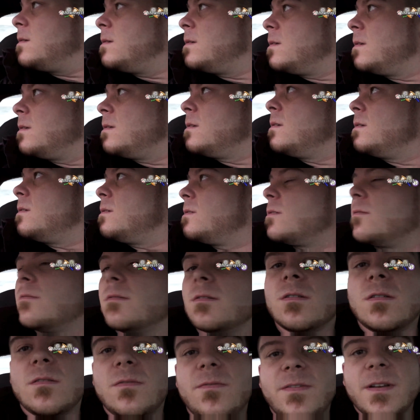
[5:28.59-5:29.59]
So we're going to go
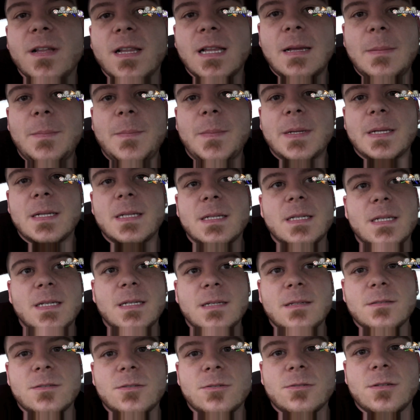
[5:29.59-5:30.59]
fill up and I'll show
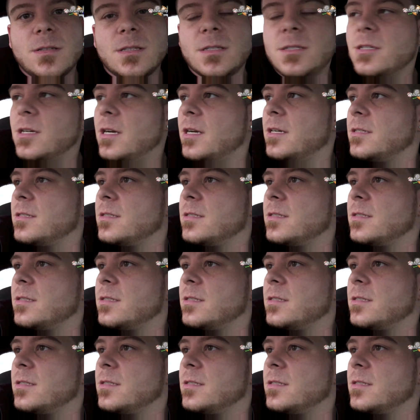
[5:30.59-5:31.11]
you the charges.